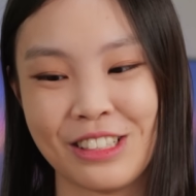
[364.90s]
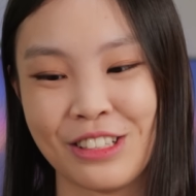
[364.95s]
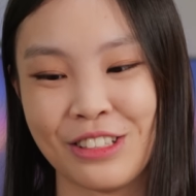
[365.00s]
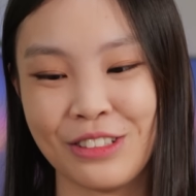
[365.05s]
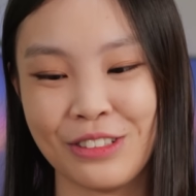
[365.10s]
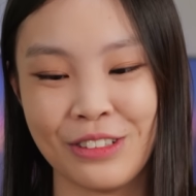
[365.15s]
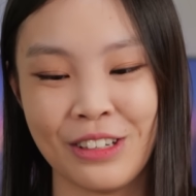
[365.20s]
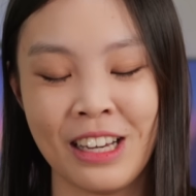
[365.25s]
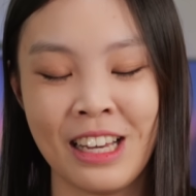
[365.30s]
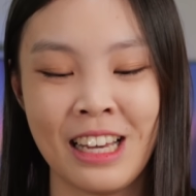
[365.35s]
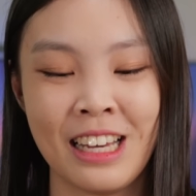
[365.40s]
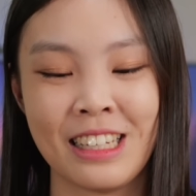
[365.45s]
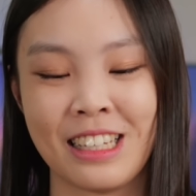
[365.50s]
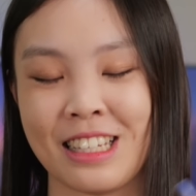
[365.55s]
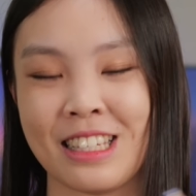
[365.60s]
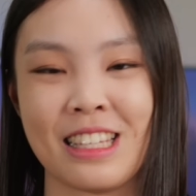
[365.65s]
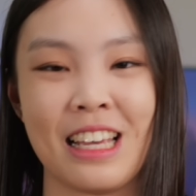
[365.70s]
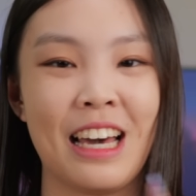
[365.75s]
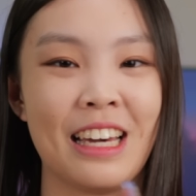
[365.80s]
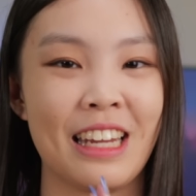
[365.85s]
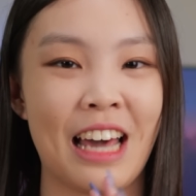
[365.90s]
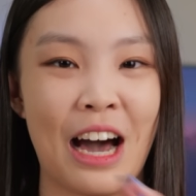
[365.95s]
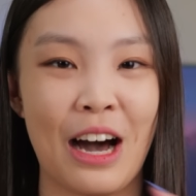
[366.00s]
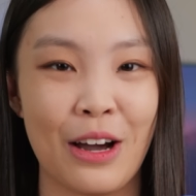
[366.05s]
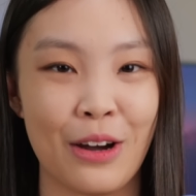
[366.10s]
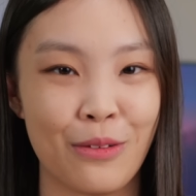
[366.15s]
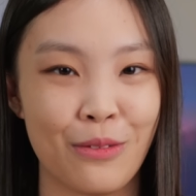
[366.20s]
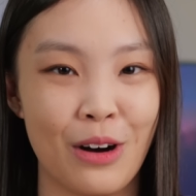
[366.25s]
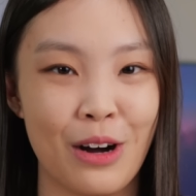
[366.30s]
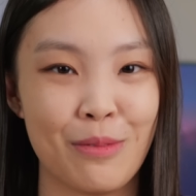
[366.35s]
to decide how
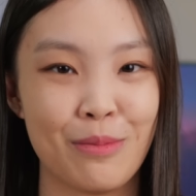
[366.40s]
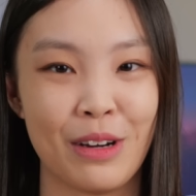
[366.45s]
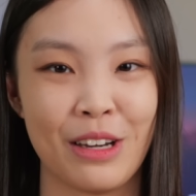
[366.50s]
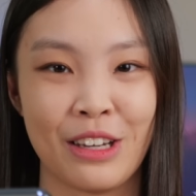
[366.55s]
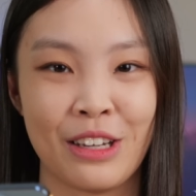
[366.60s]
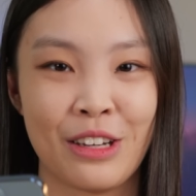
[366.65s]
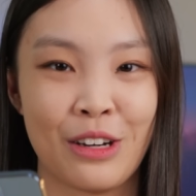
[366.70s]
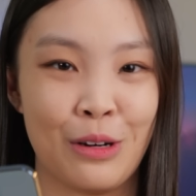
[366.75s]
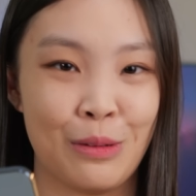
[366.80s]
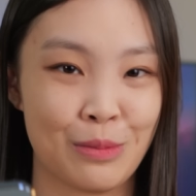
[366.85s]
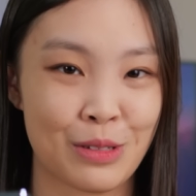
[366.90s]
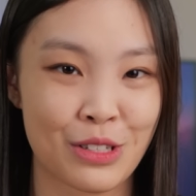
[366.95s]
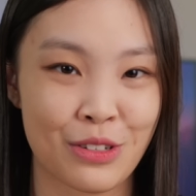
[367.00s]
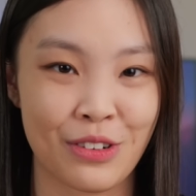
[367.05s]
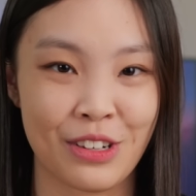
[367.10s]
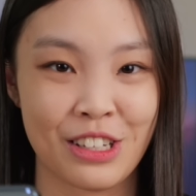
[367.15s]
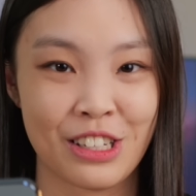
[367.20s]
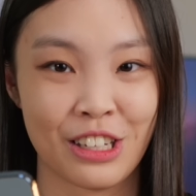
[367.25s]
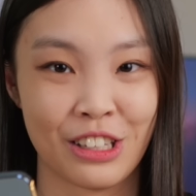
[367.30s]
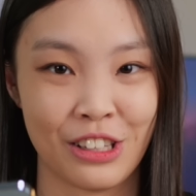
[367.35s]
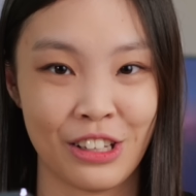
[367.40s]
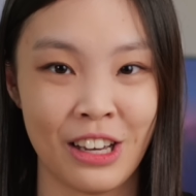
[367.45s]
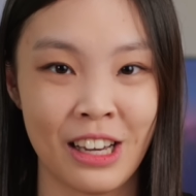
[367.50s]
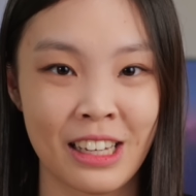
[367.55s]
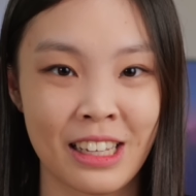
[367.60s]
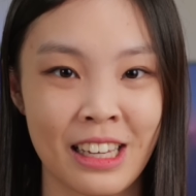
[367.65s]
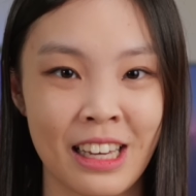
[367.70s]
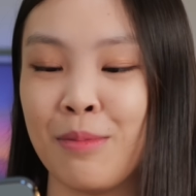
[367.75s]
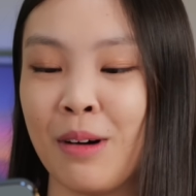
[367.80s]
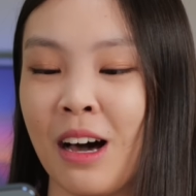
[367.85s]
I want my home screen to
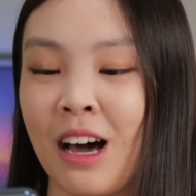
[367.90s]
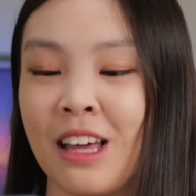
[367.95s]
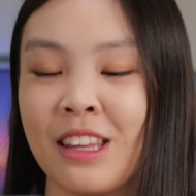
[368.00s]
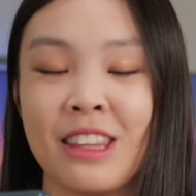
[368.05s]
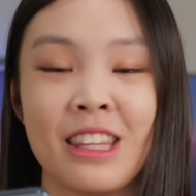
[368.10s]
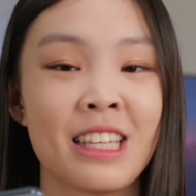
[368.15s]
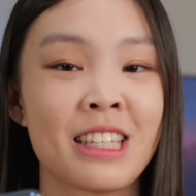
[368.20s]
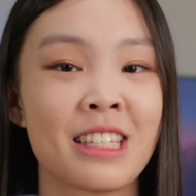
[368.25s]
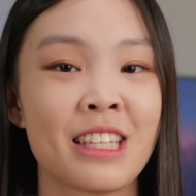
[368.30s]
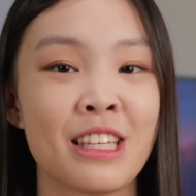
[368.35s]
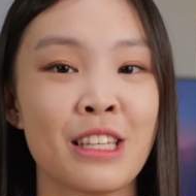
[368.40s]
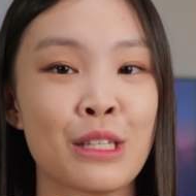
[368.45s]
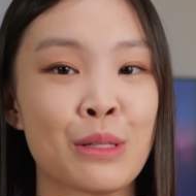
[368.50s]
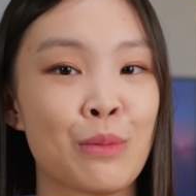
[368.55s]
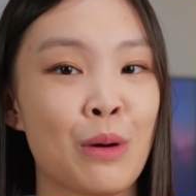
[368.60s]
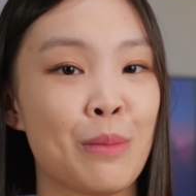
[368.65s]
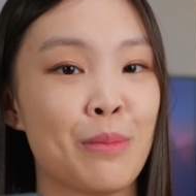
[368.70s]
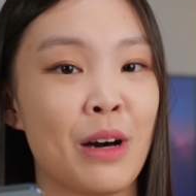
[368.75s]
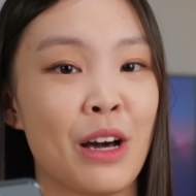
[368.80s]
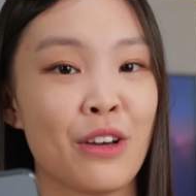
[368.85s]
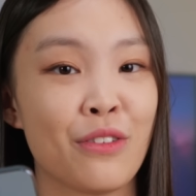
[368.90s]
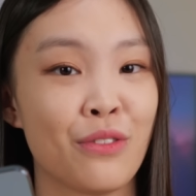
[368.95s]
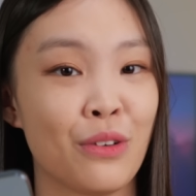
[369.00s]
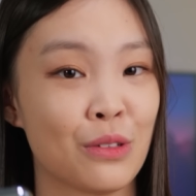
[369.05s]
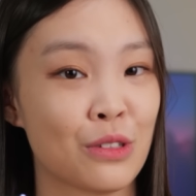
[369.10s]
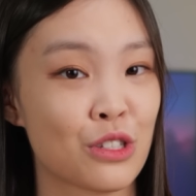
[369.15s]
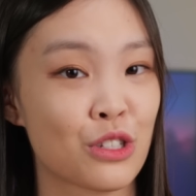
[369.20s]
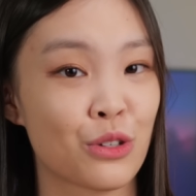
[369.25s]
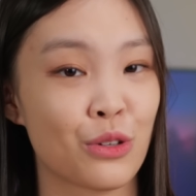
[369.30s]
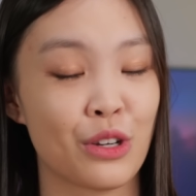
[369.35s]
look. But this is what my
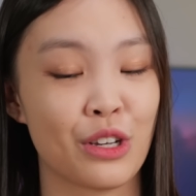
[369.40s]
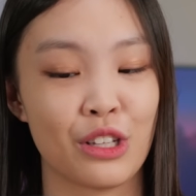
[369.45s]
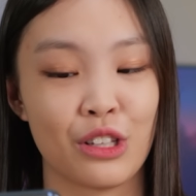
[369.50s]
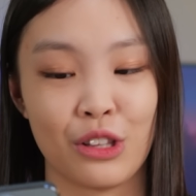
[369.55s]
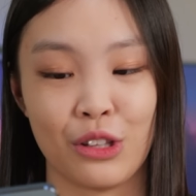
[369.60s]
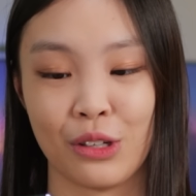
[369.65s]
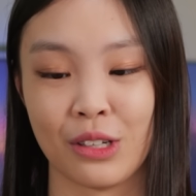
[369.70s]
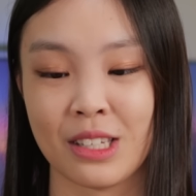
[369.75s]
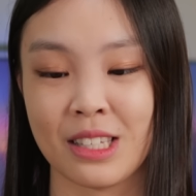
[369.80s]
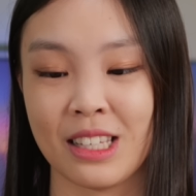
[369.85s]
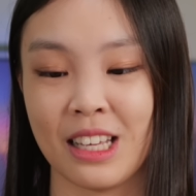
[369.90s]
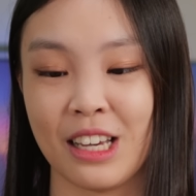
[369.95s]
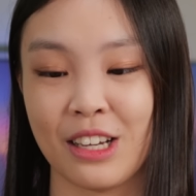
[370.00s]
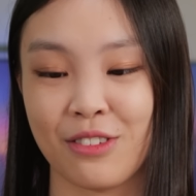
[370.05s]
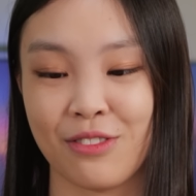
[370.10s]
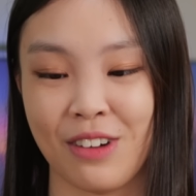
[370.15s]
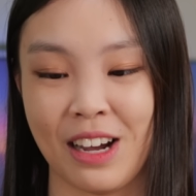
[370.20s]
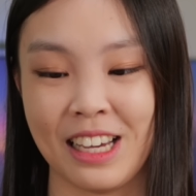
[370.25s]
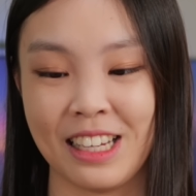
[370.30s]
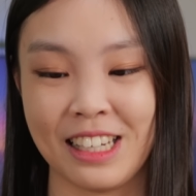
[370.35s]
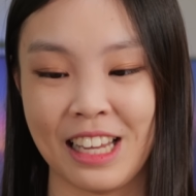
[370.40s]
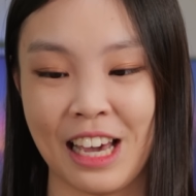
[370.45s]
phone screen looks like right